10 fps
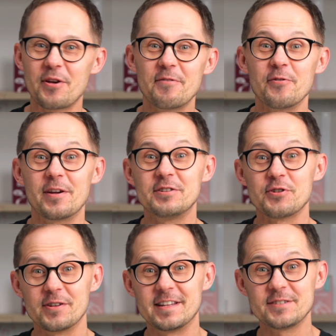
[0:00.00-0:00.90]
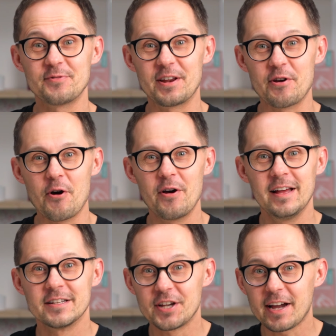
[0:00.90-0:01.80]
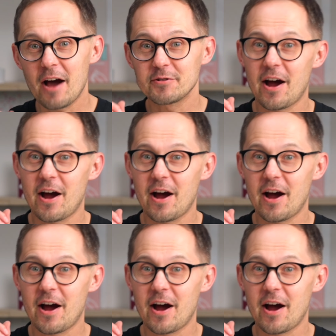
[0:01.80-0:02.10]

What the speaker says: if you enjoyed this video, check out